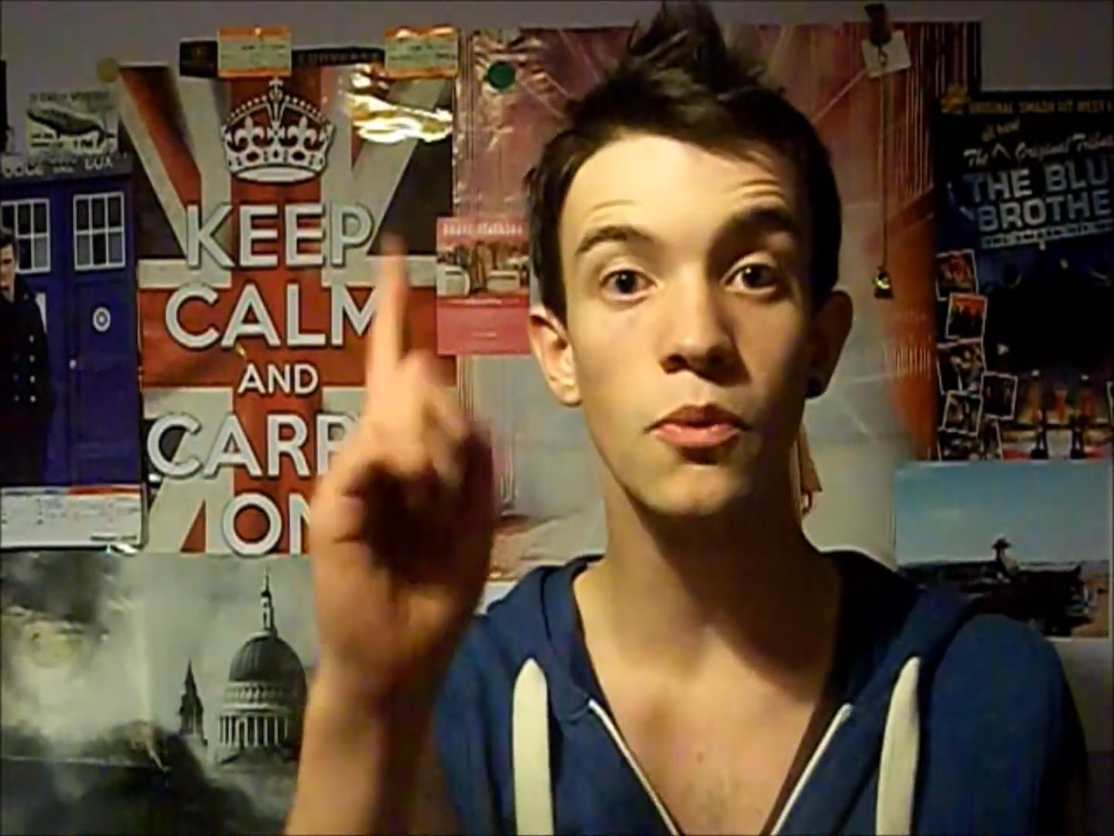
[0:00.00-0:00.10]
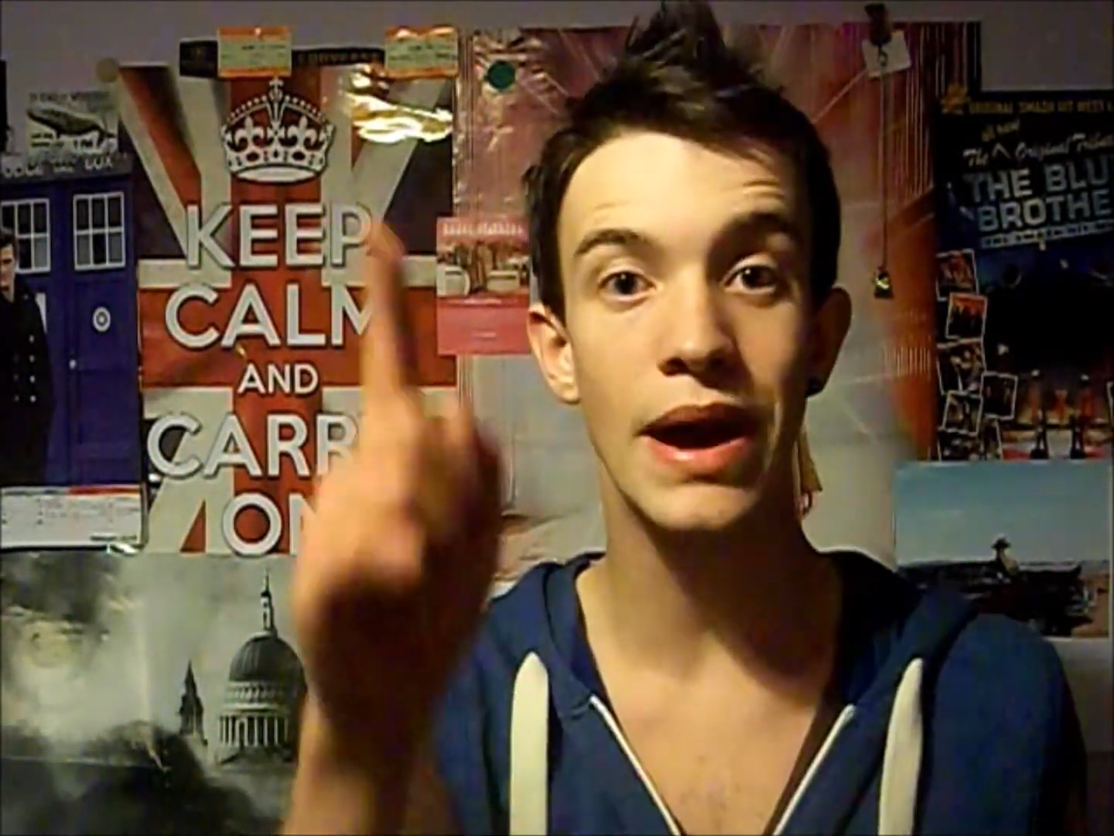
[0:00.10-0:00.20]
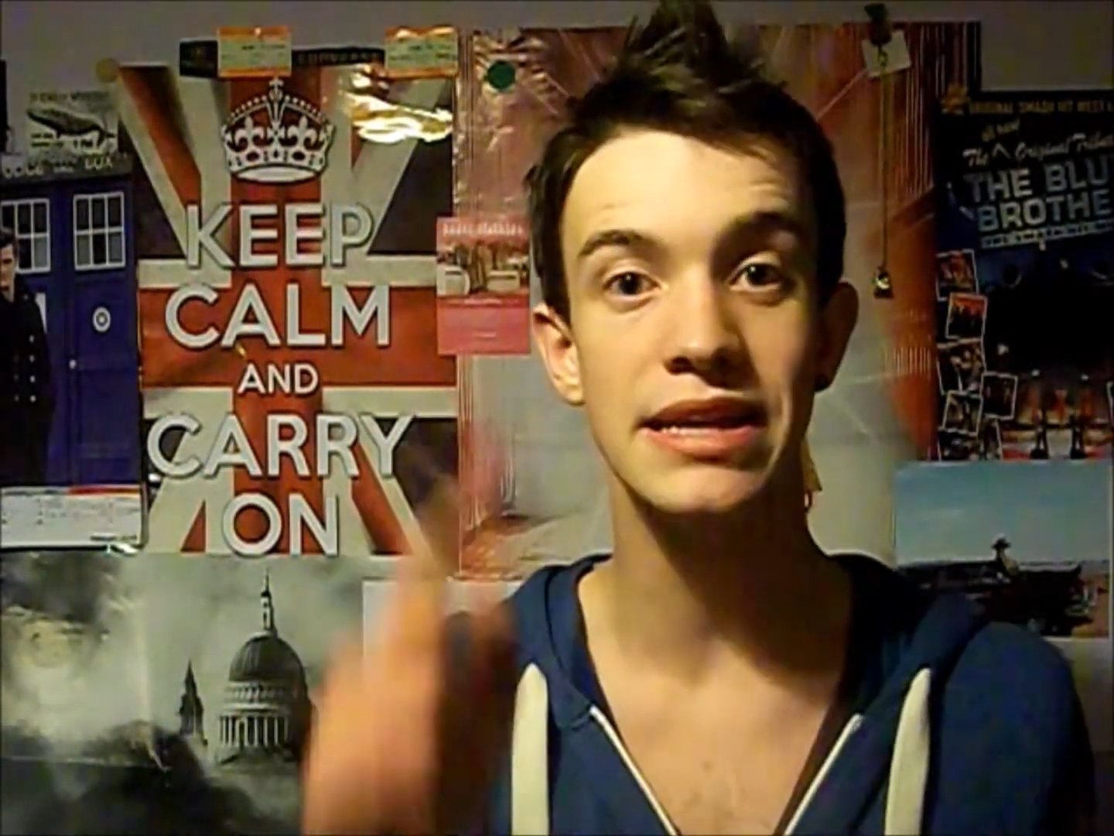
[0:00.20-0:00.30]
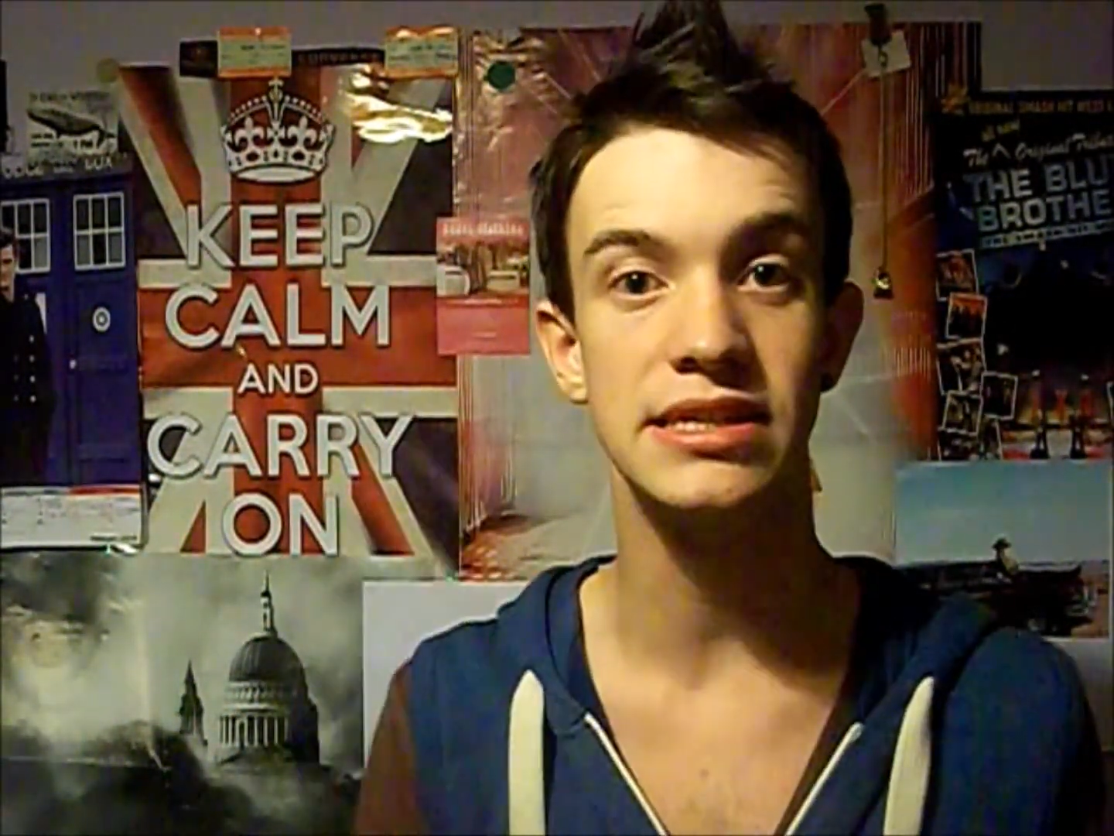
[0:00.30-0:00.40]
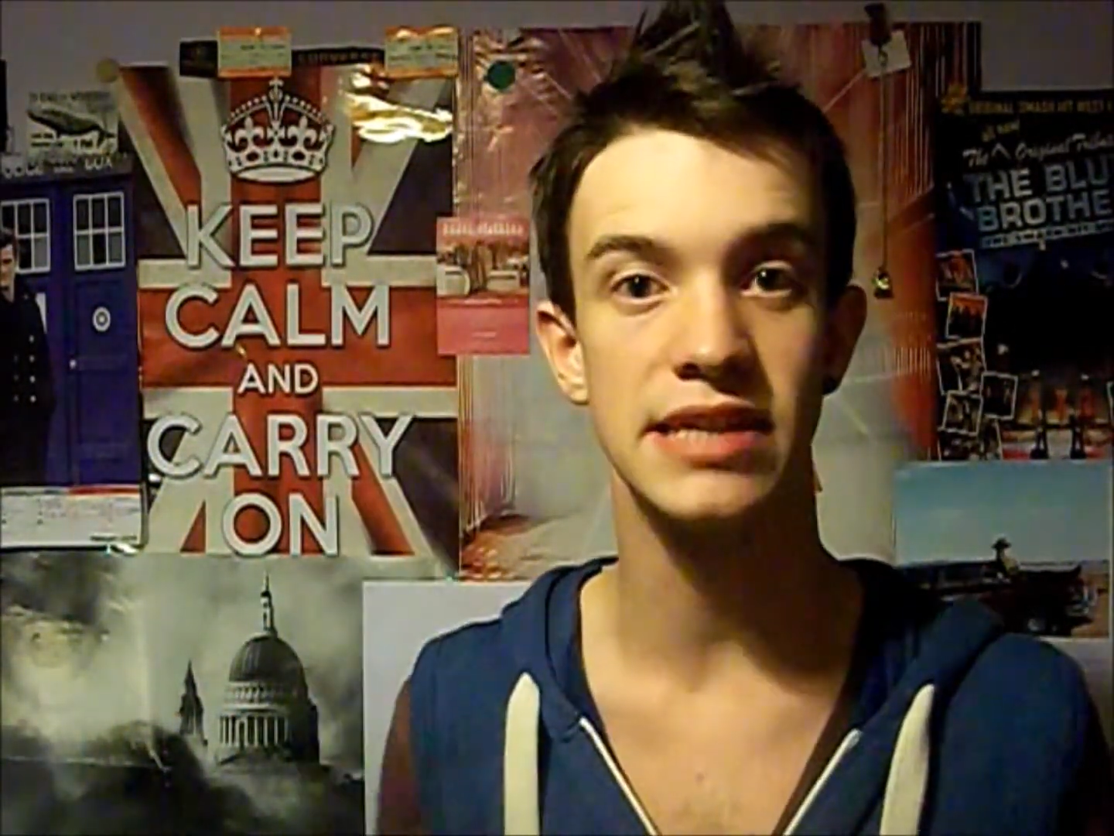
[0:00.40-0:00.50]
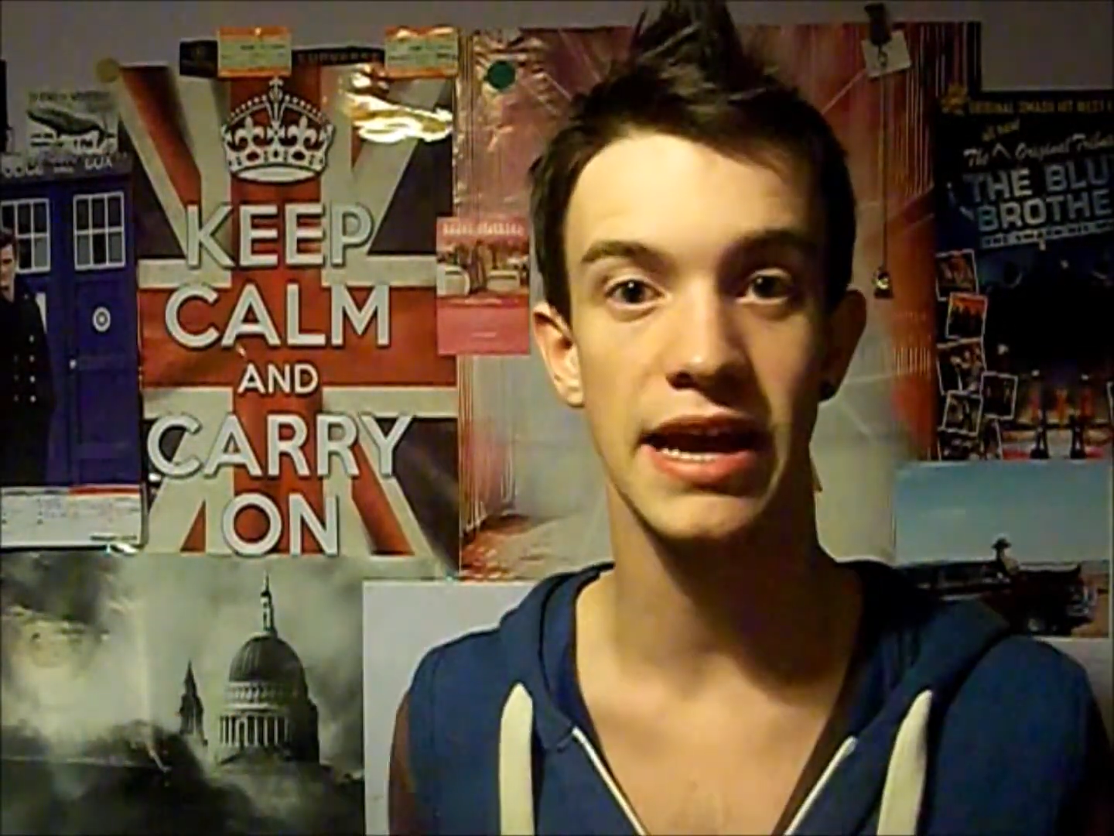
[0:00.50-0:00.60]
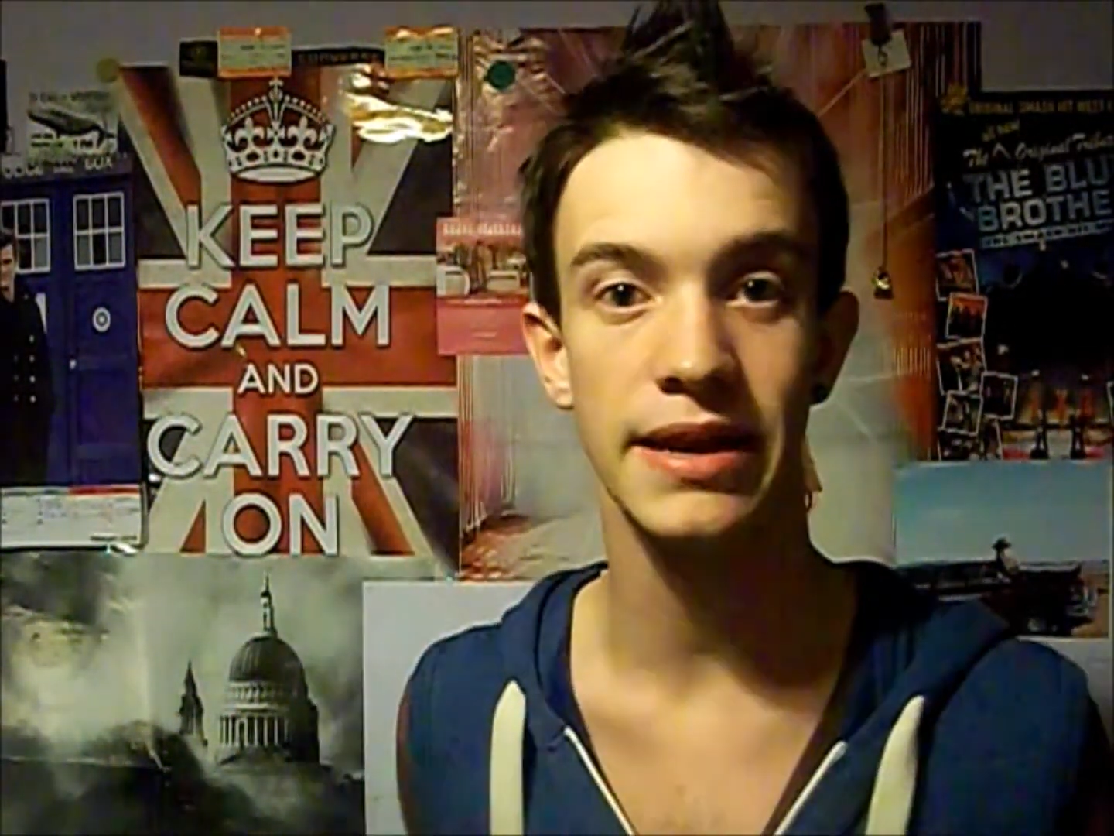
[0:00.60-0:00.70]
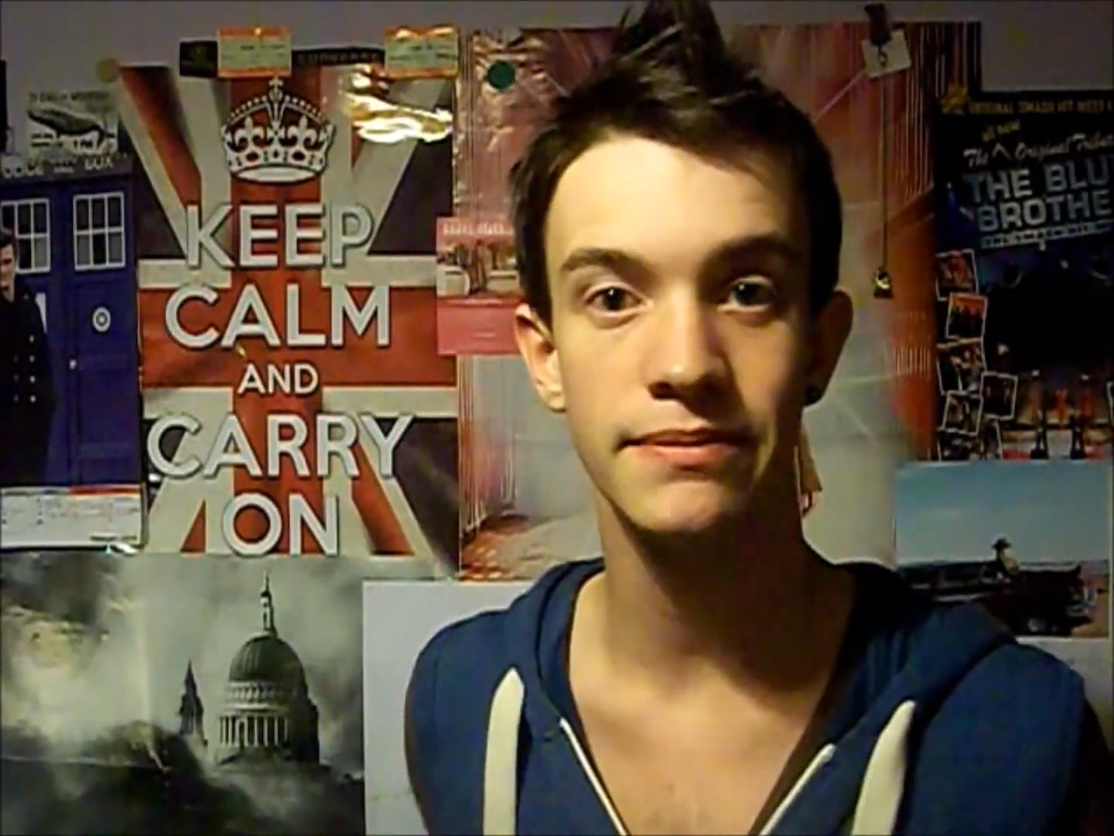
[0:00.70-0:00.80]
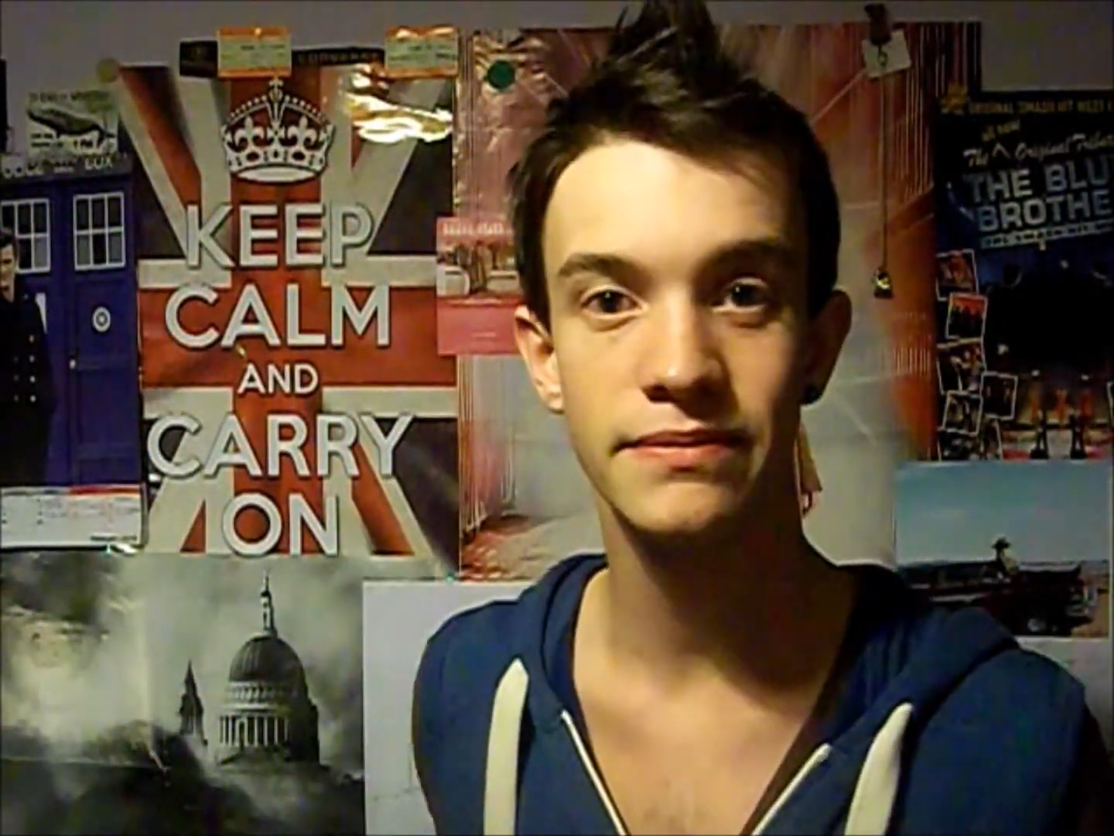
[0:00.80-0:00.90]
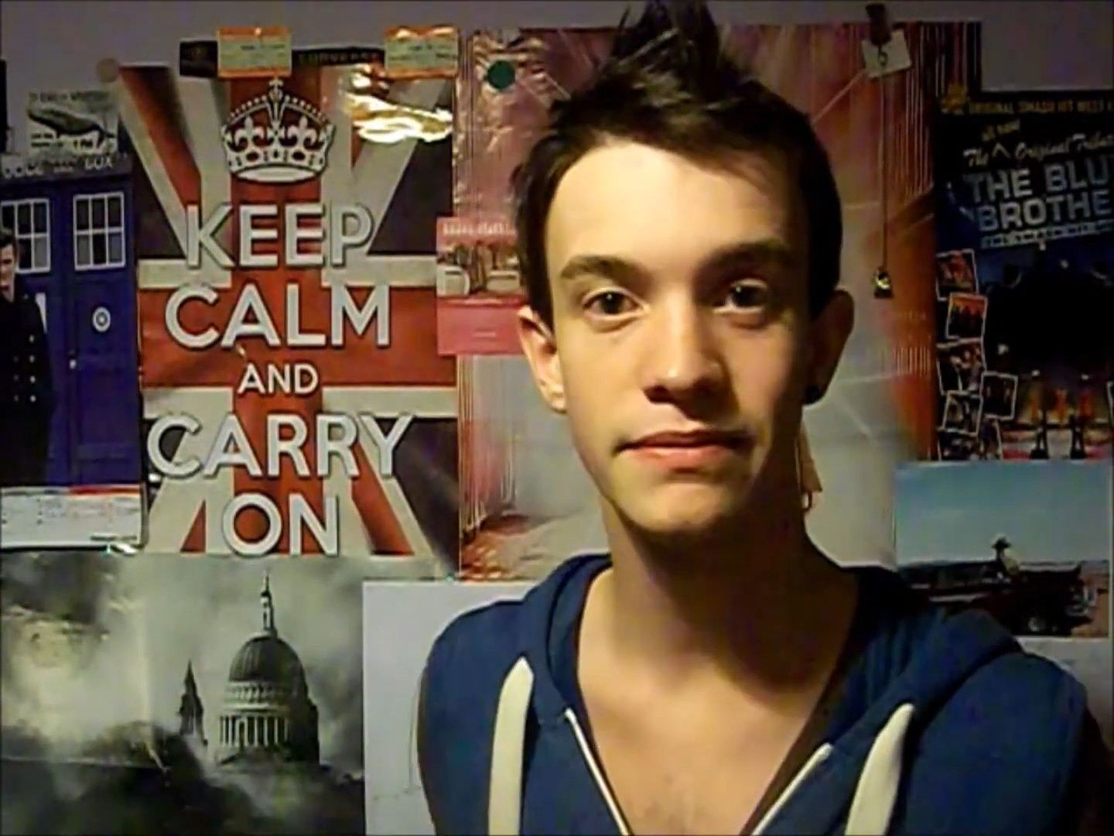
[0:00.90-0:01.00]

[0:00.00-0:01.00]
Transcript: Wednesday.